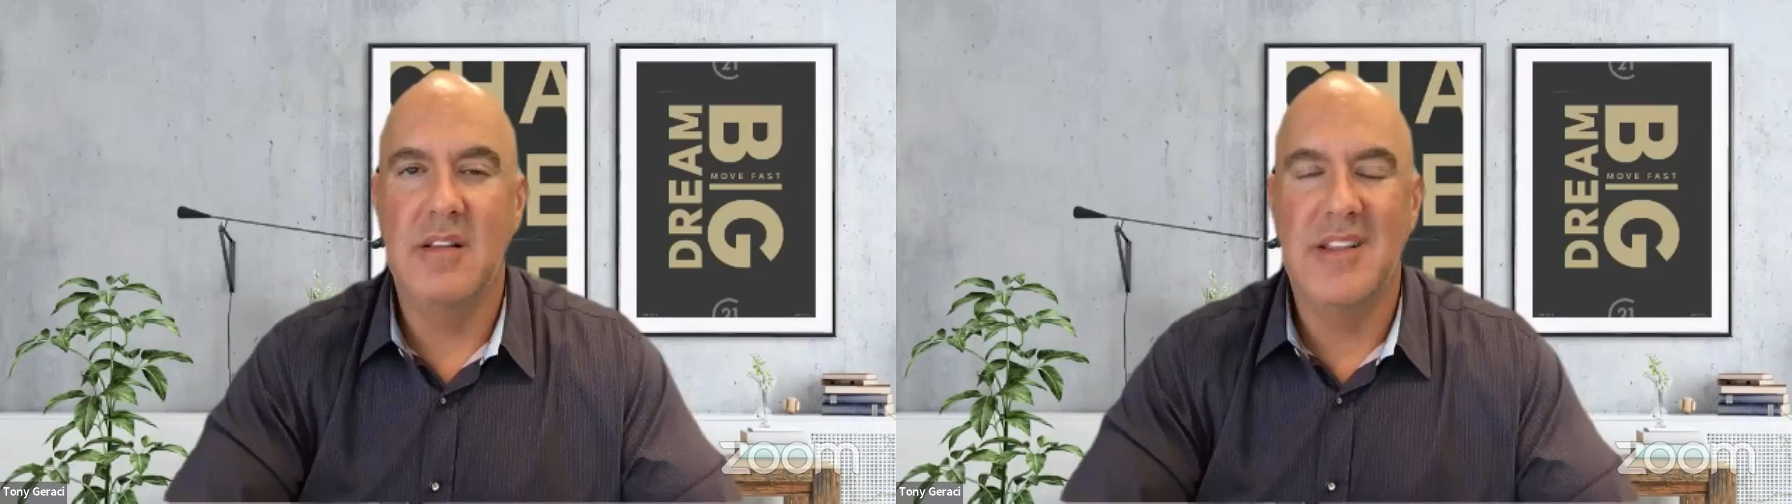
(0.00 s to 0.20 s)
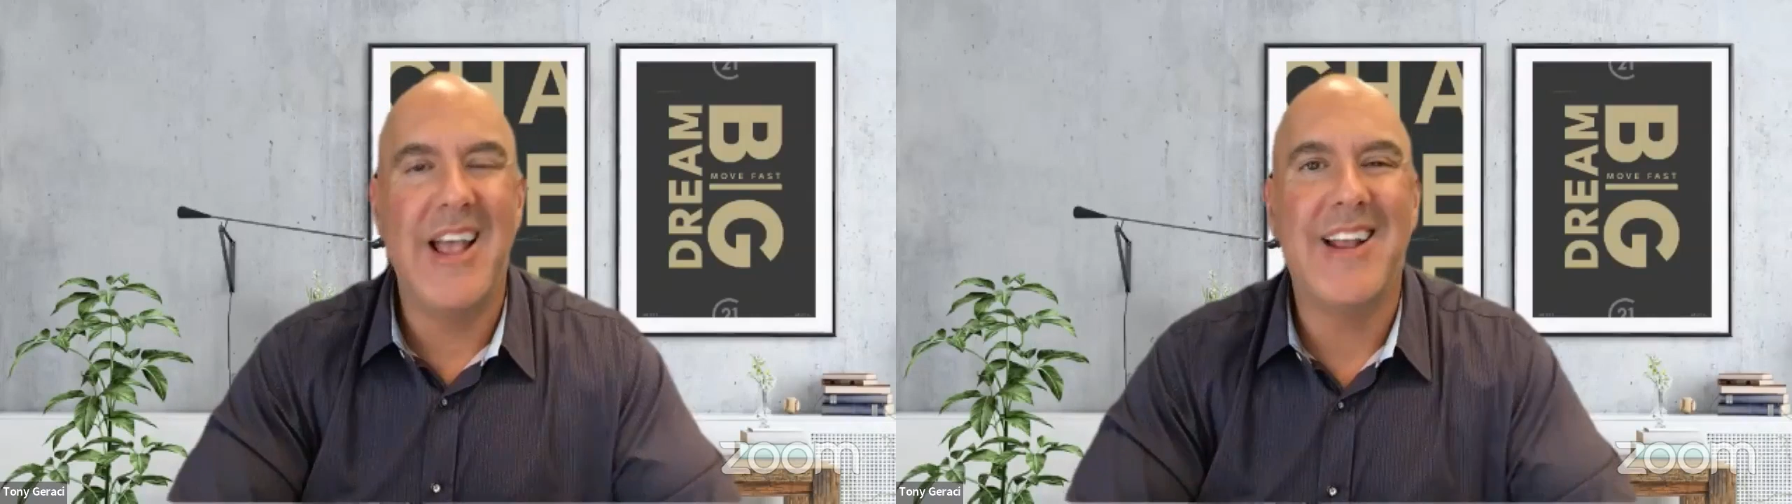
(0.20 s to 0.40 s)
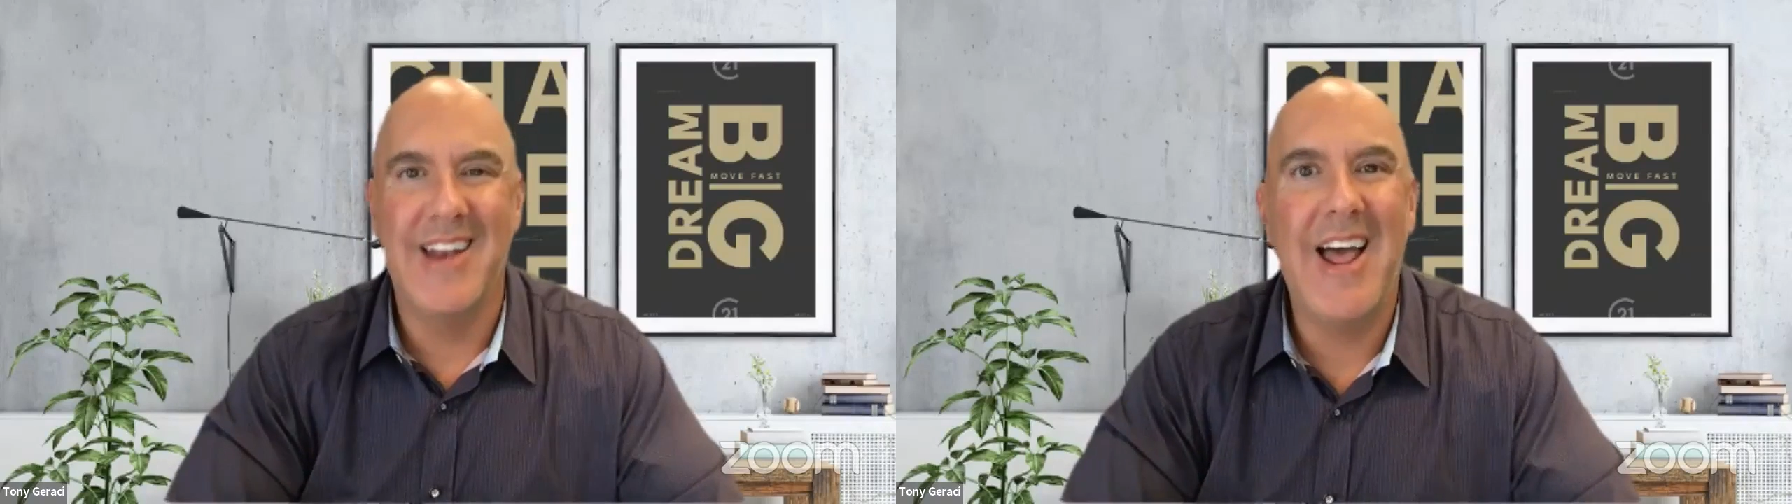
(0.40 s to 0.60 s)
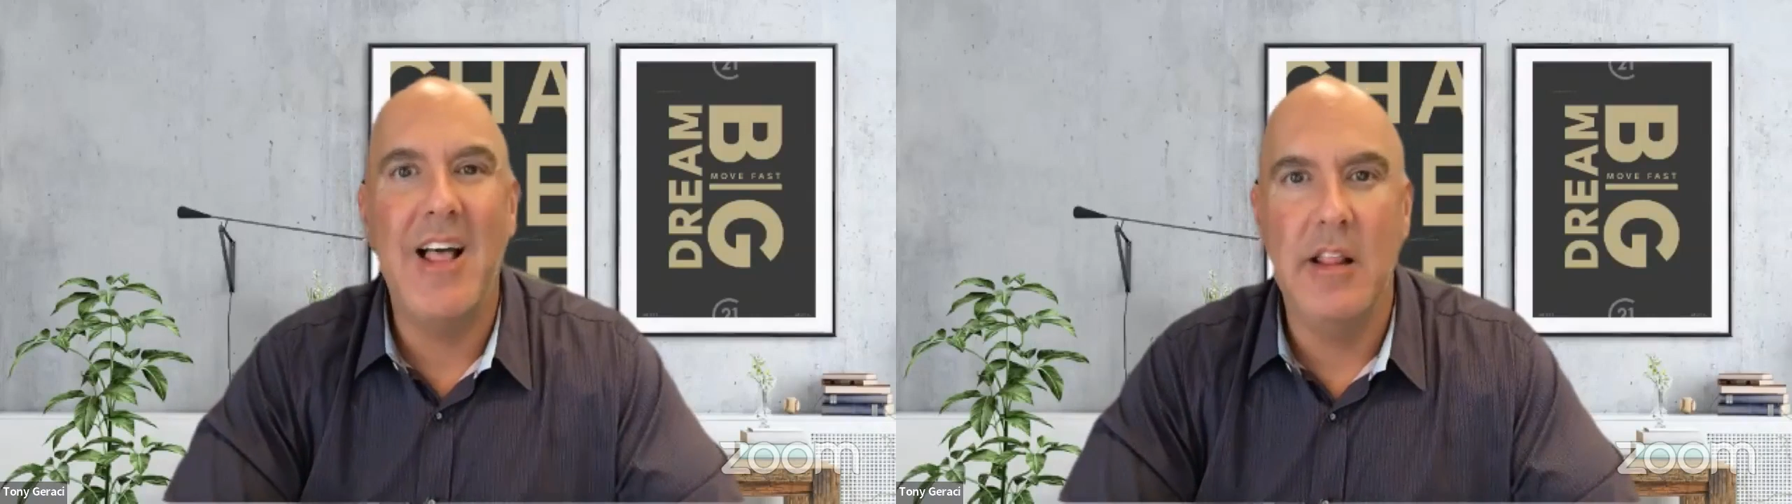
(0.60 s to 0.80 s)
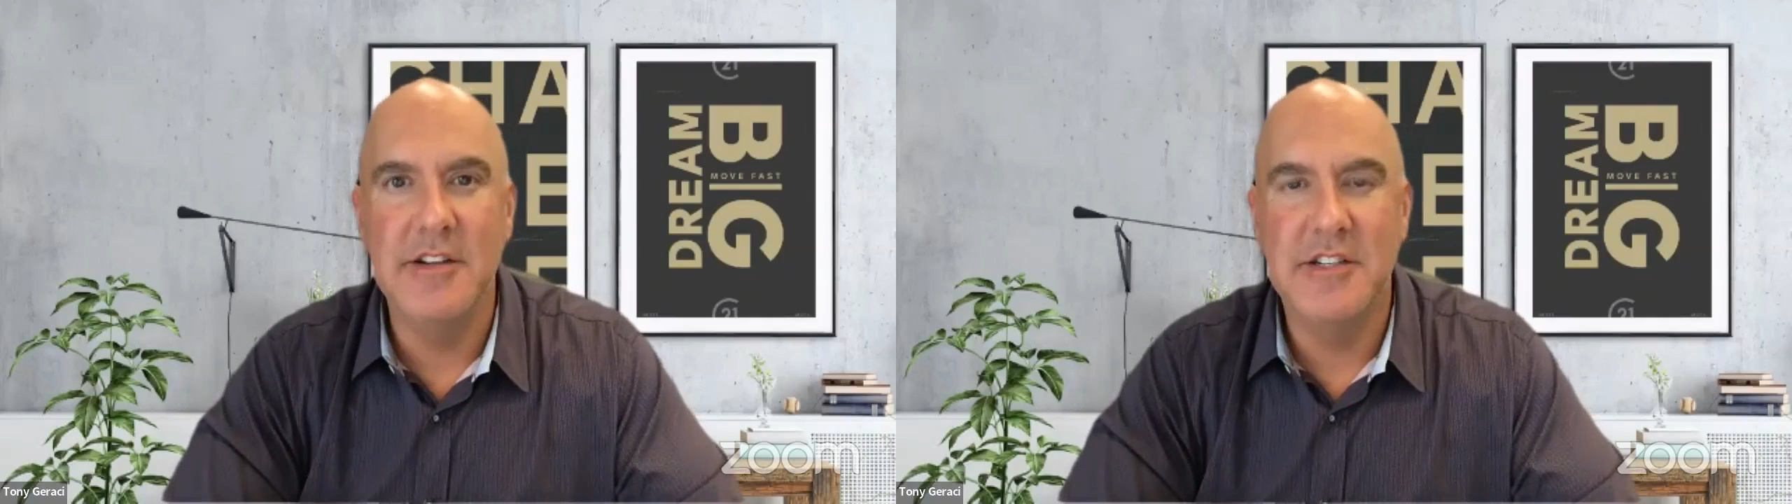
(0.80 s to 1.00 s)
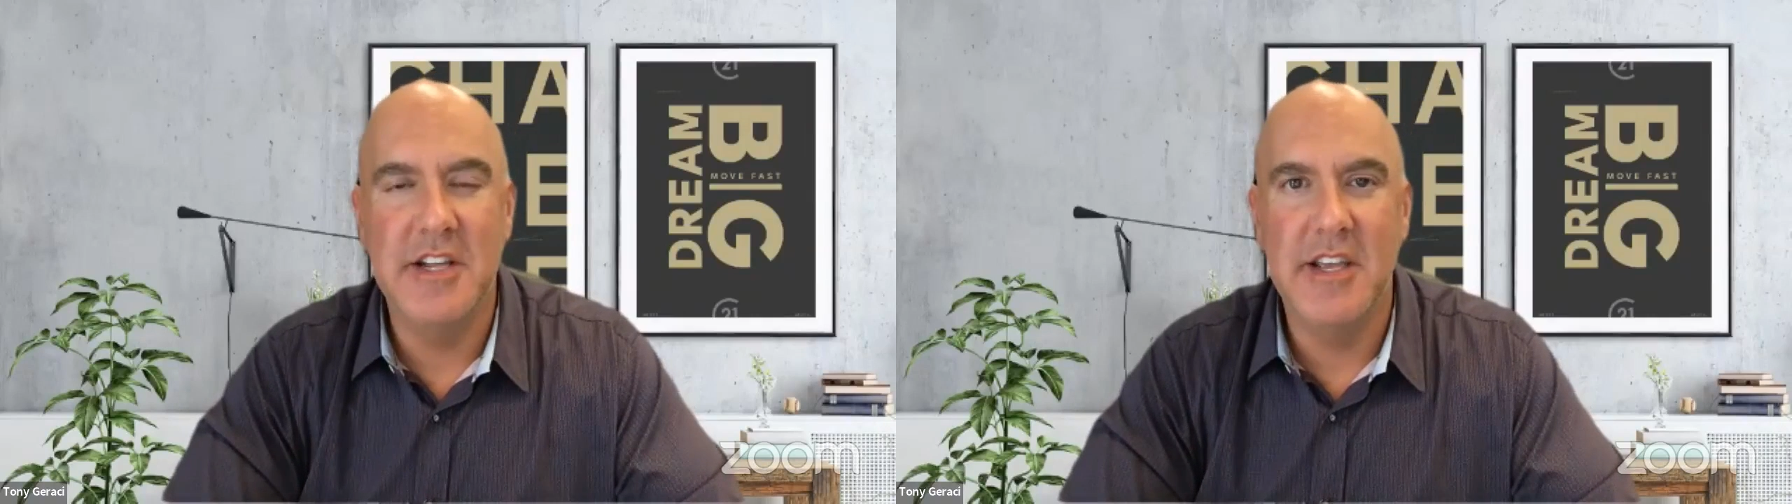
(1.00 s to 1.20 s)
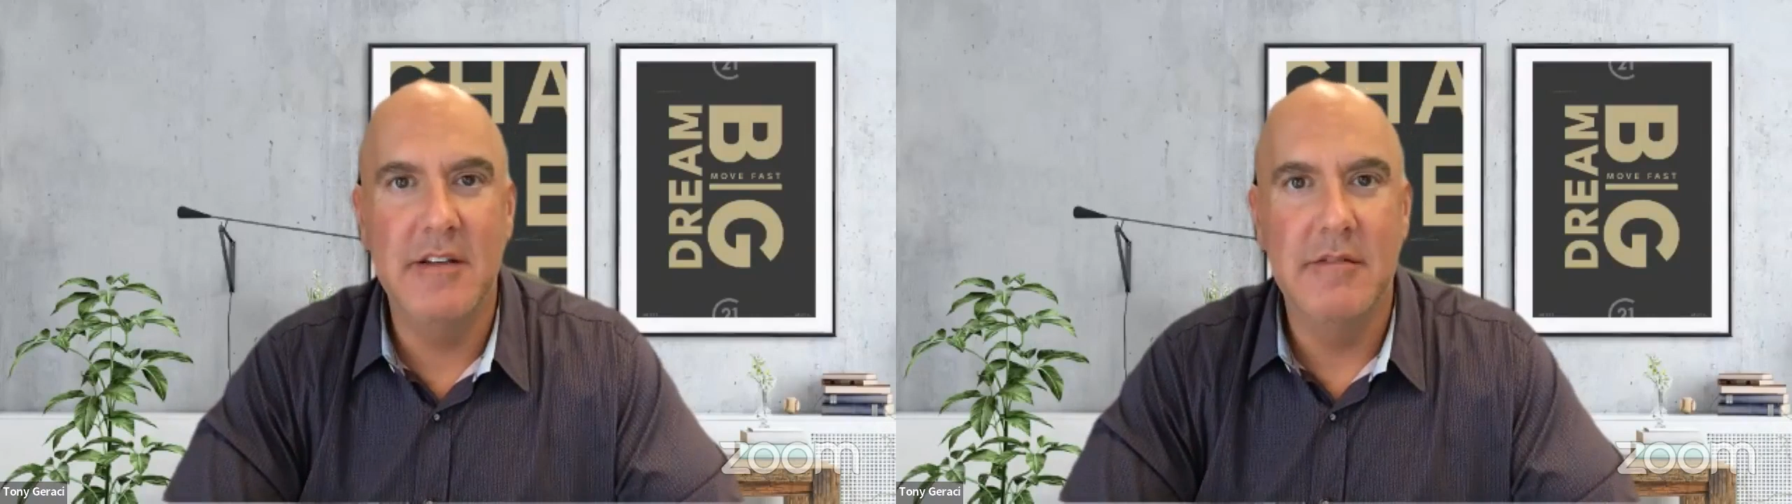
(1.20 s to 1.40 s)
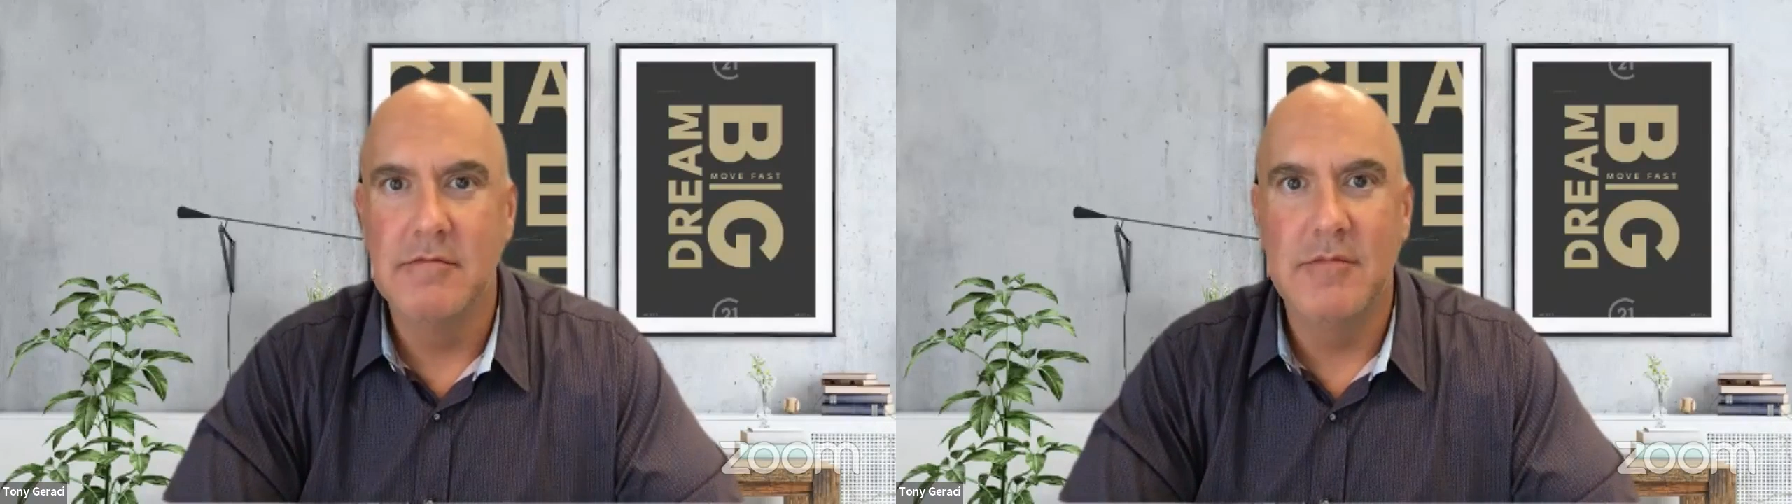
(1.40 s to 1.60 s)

technology